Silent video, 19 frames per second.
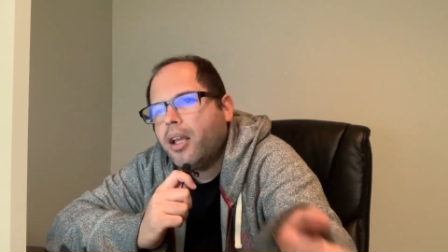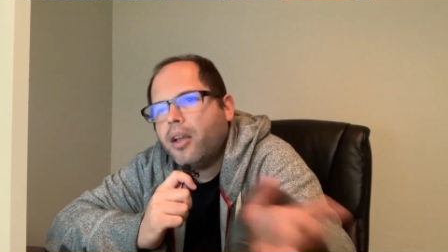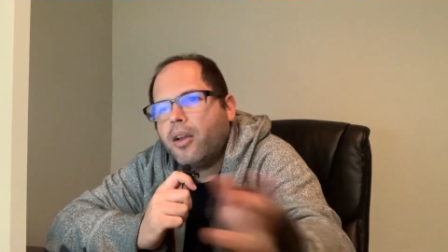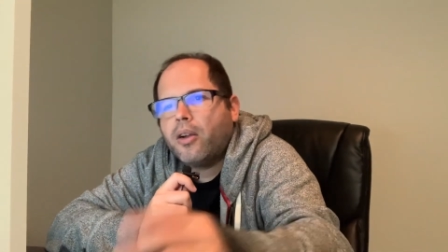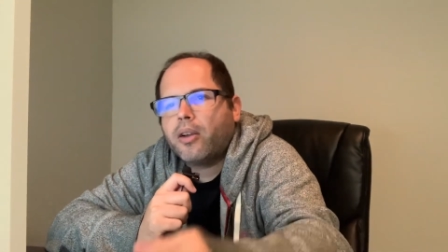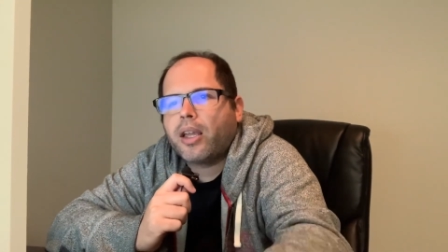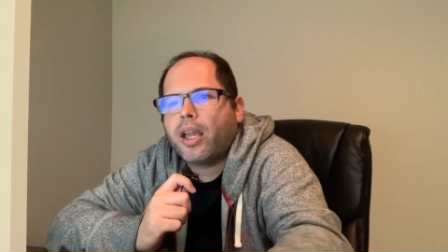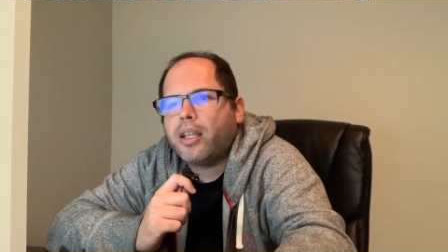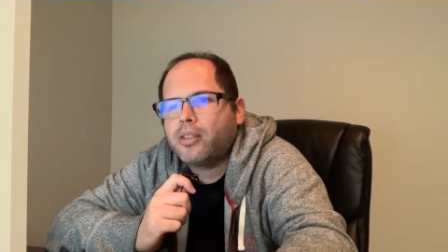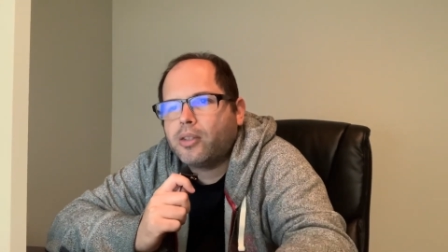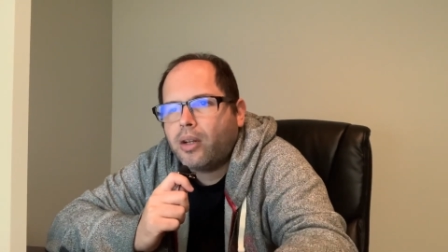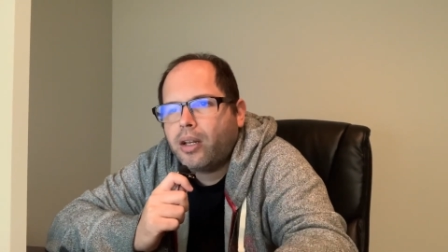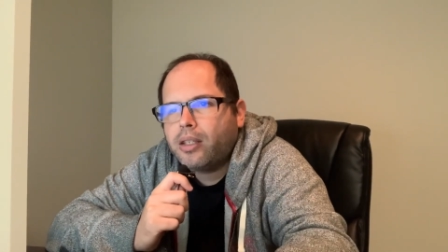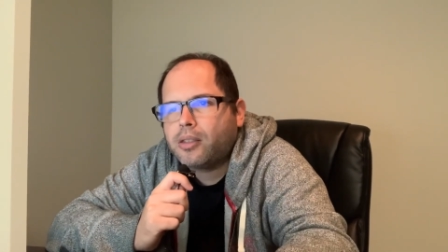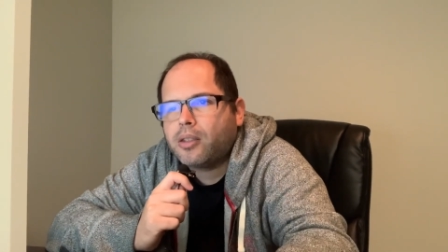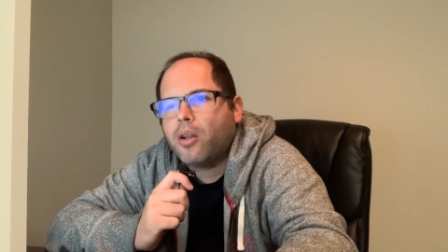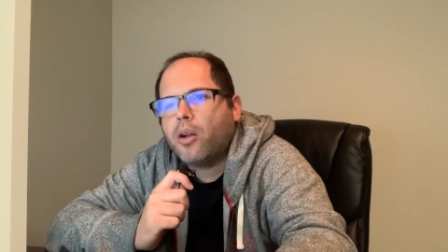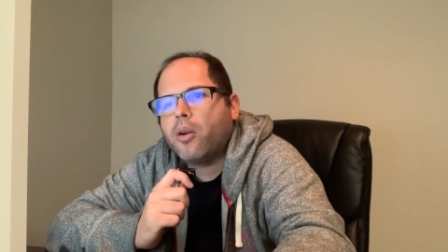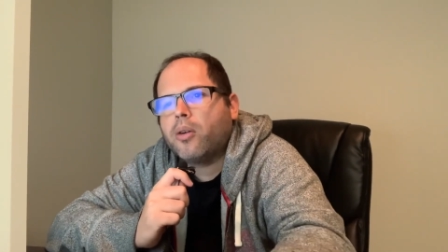Okay, so
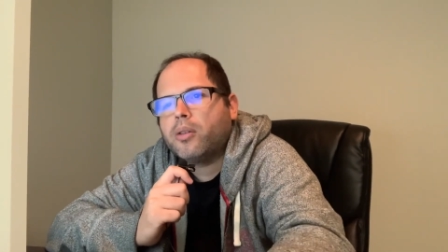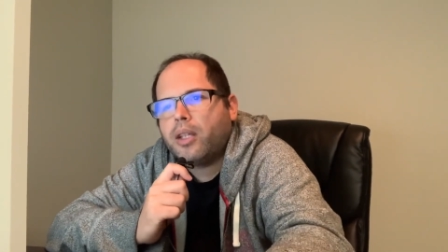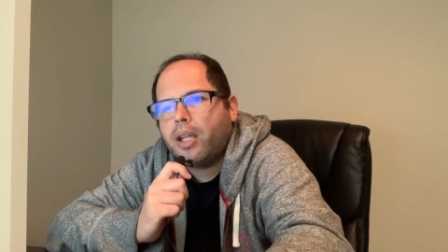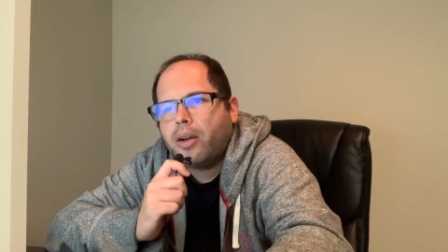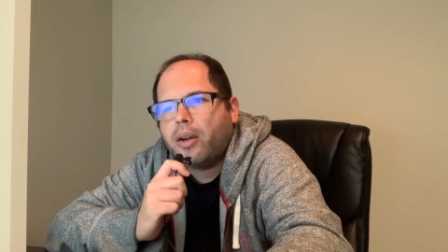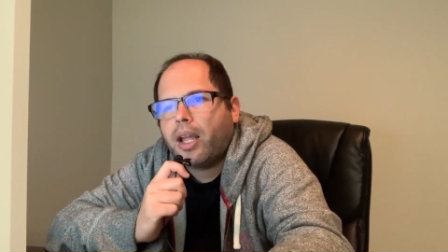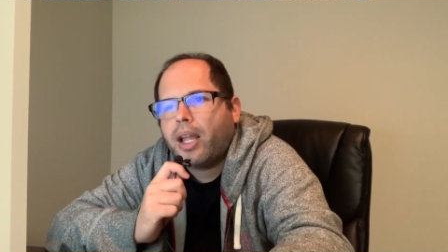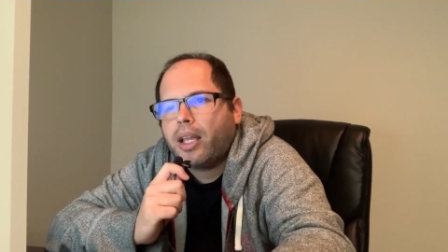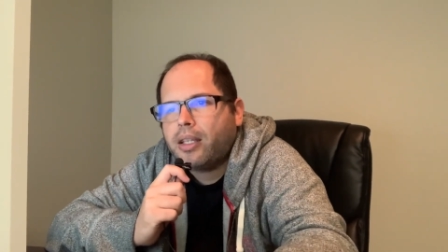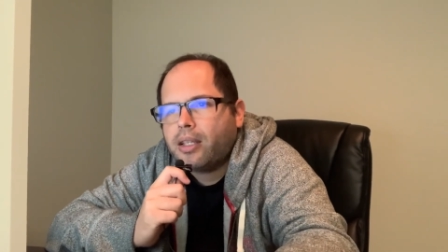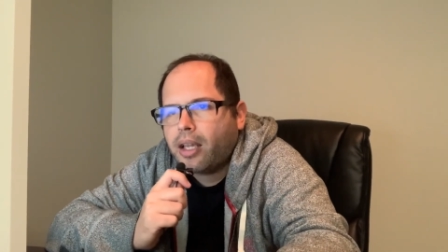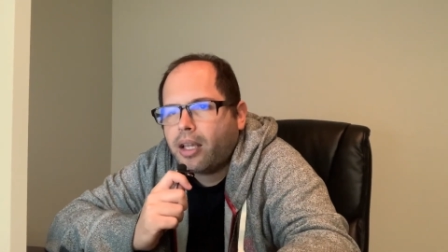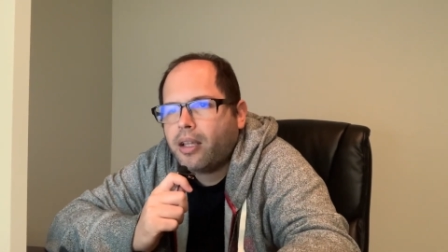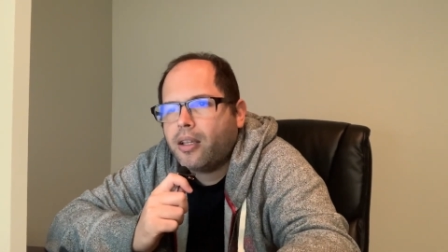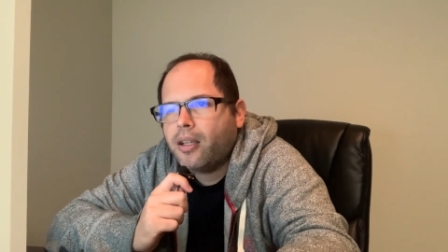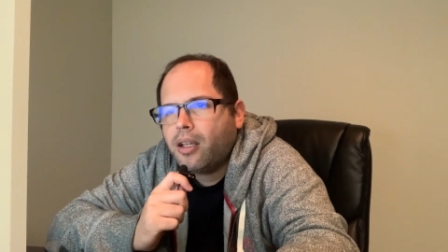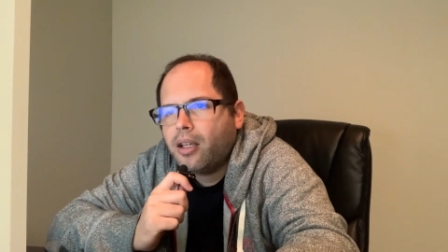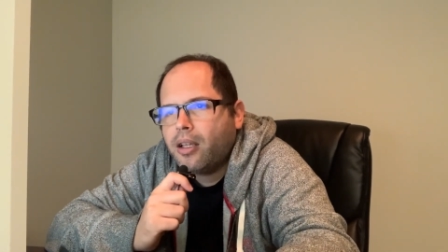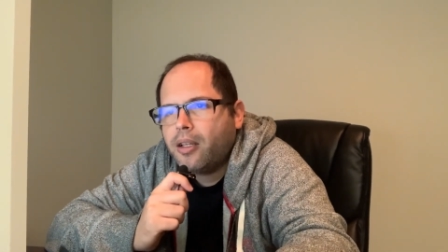let's go. Dear AJ,